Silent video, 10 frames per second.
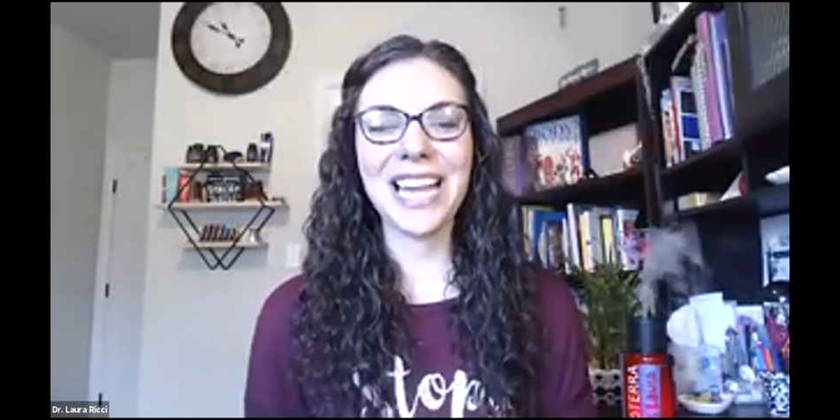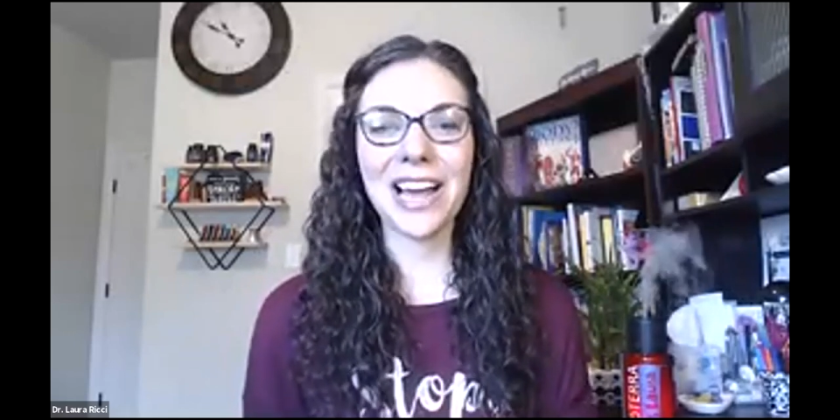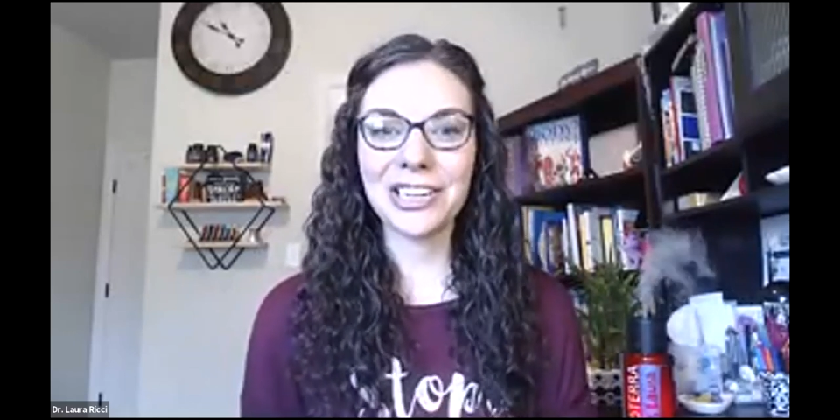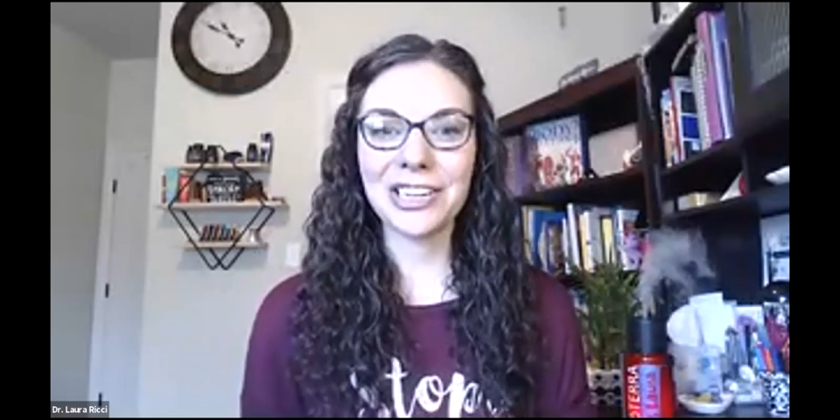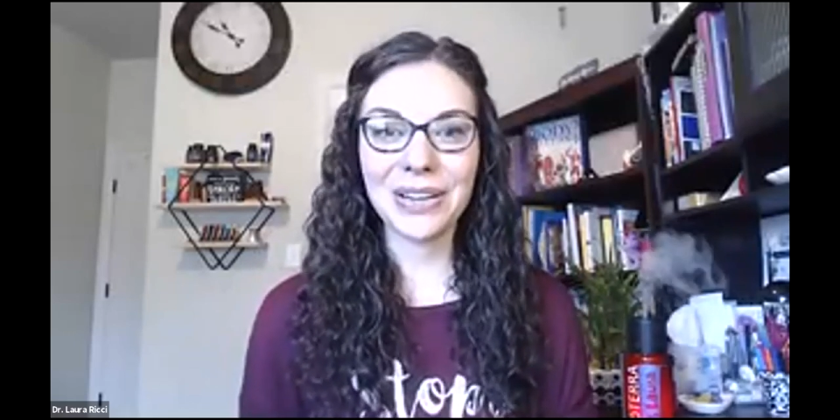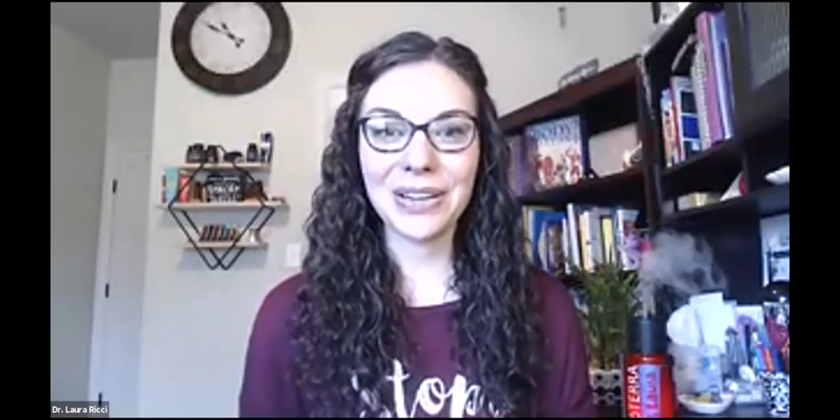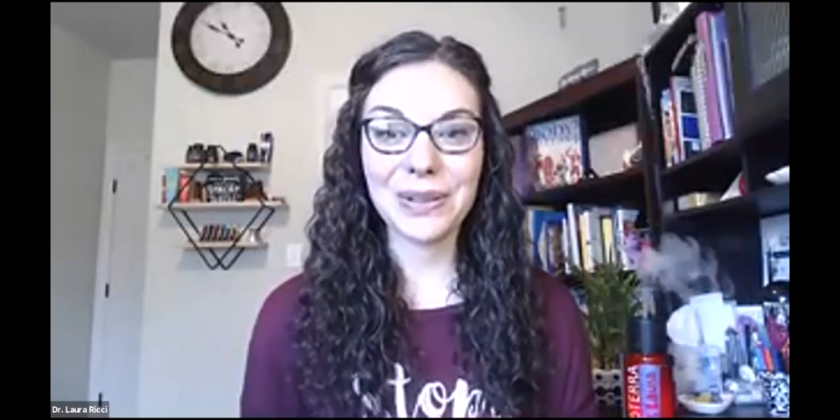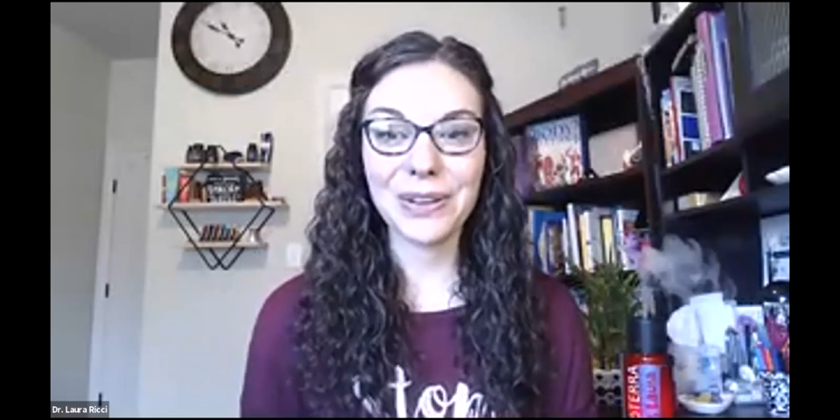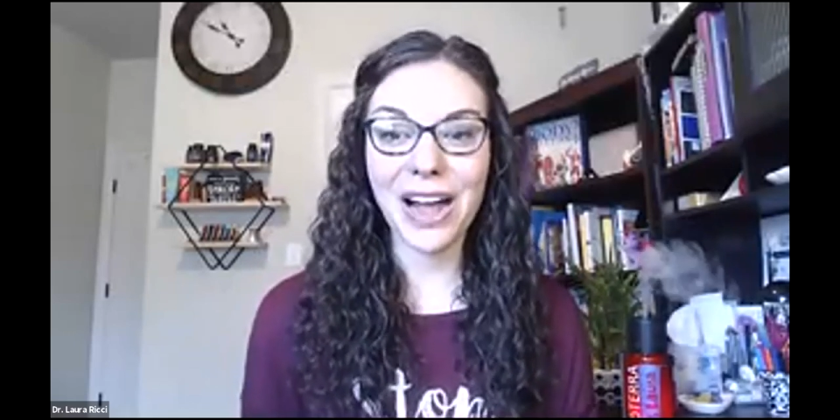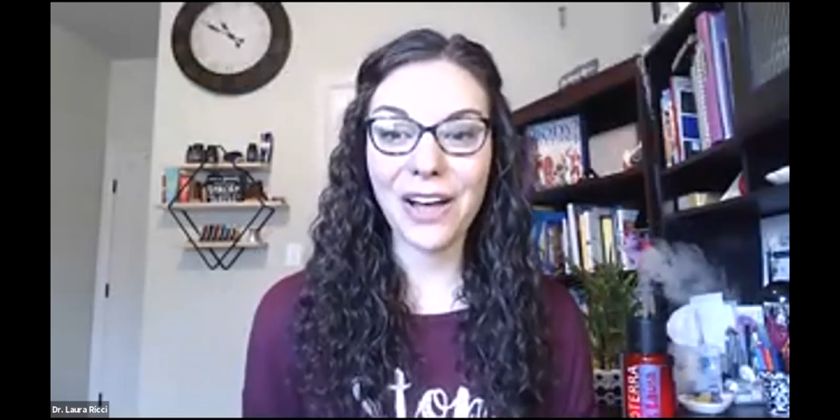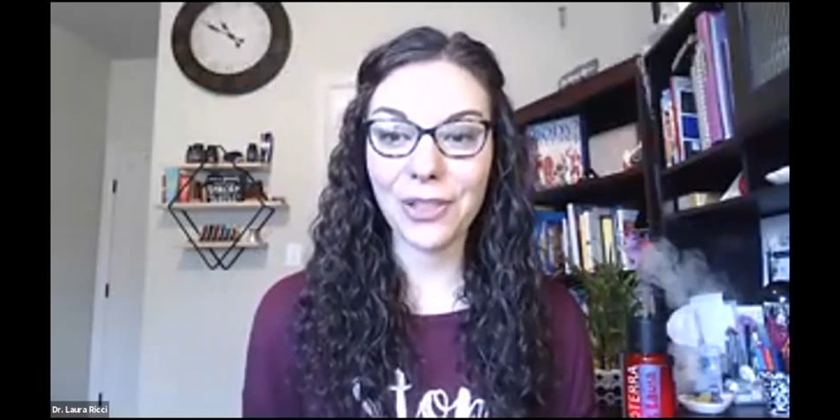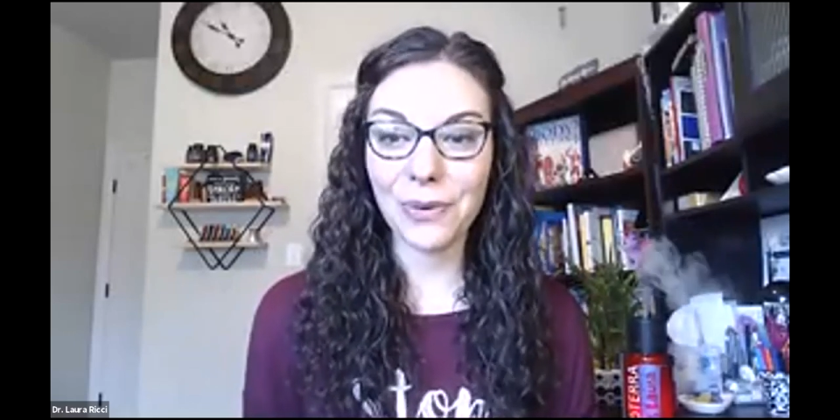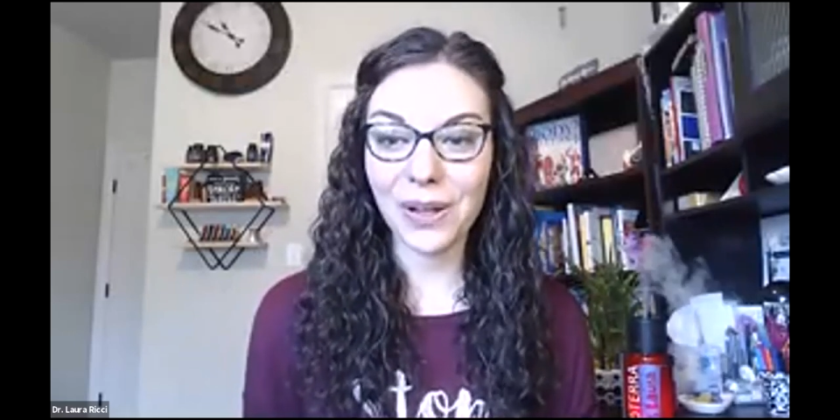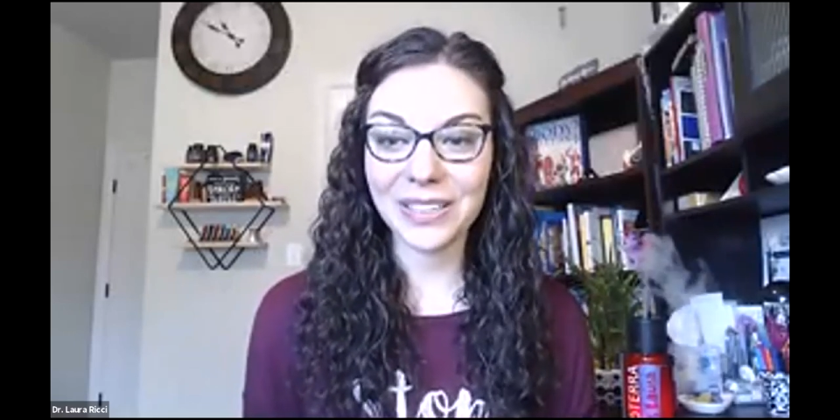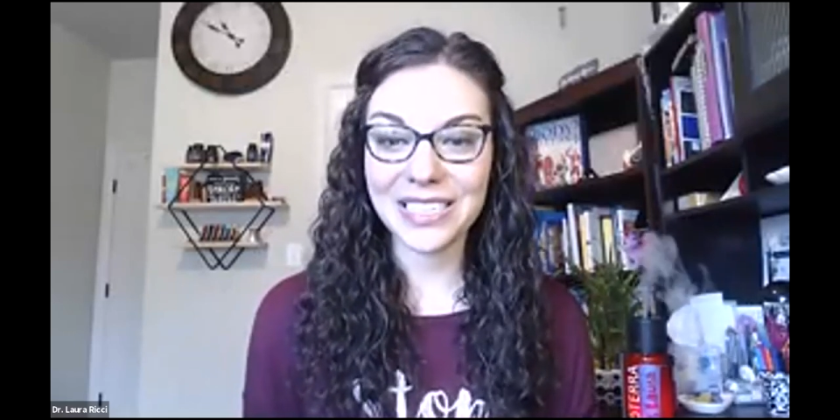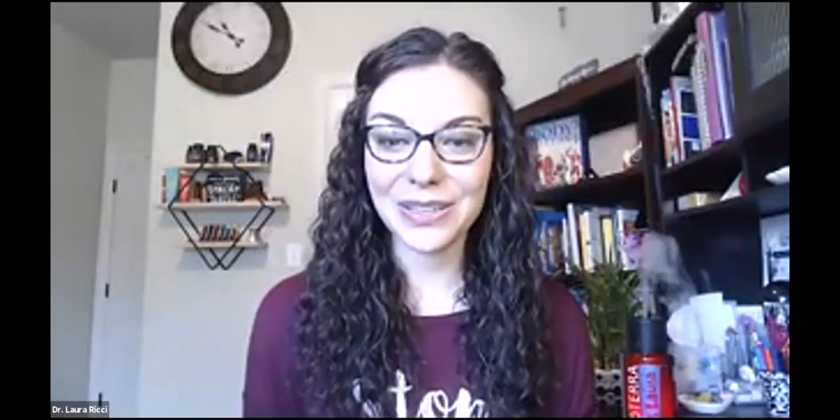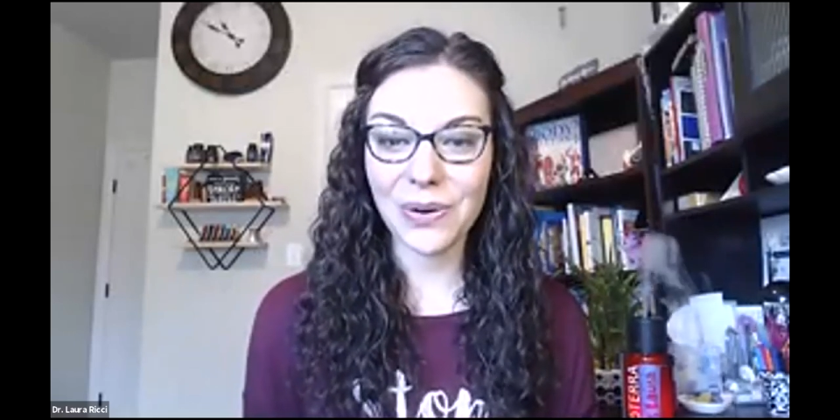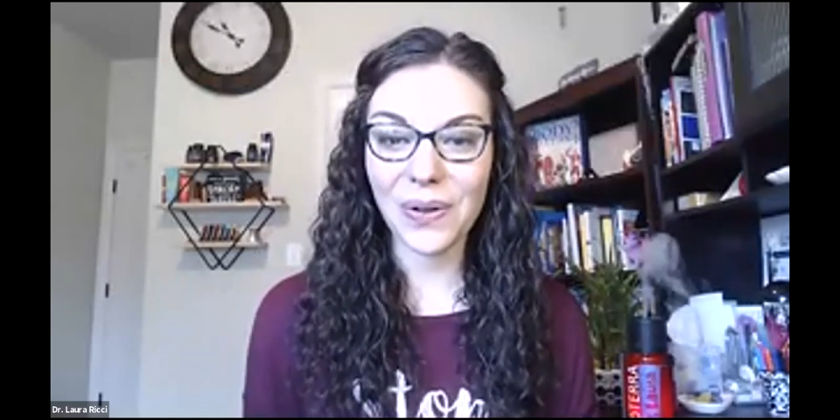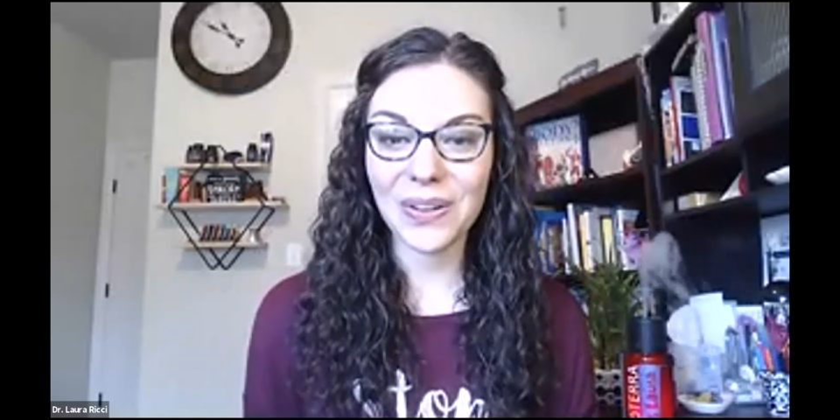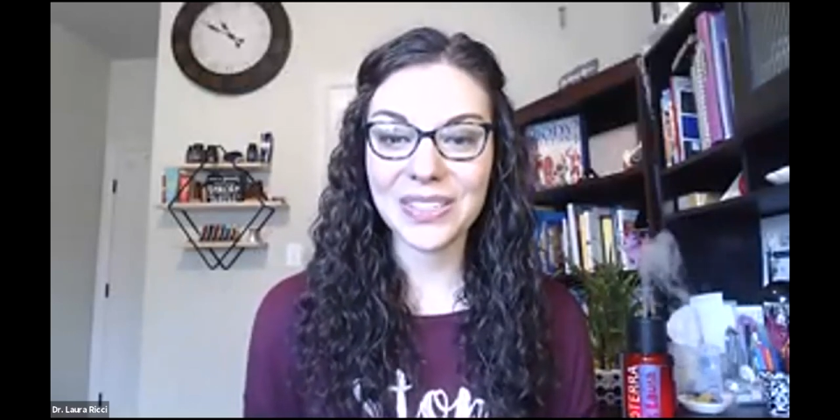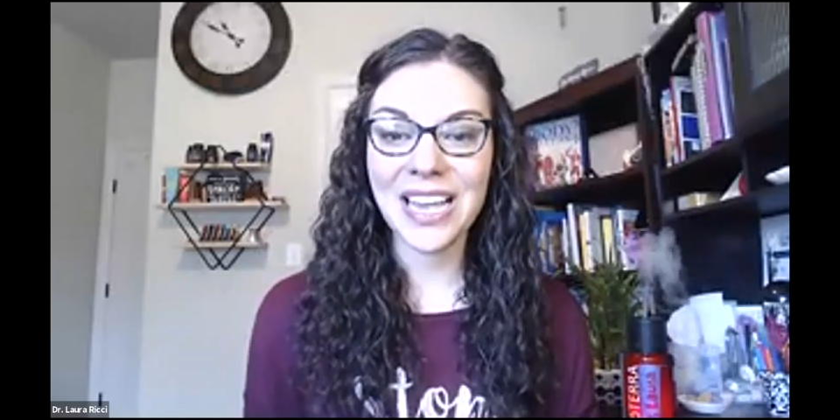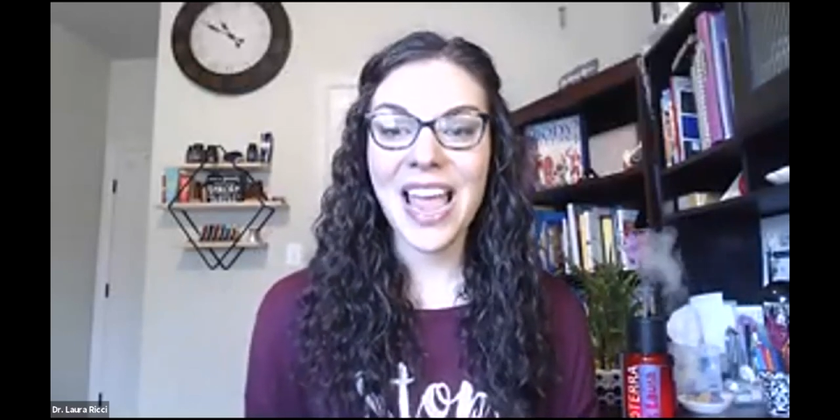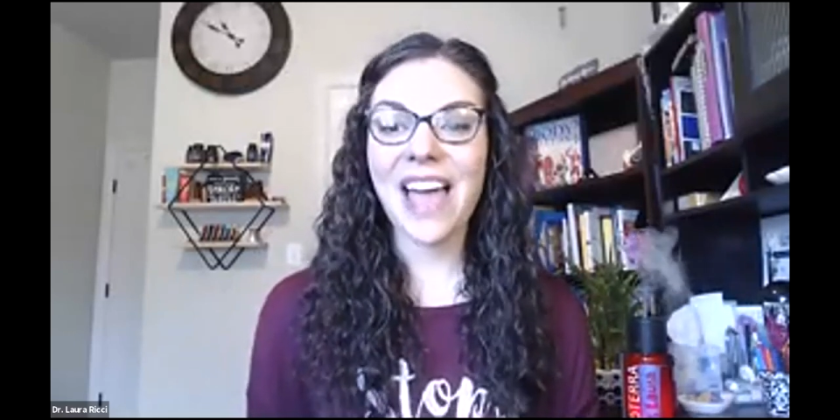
how you're doing with your health and wellness goals.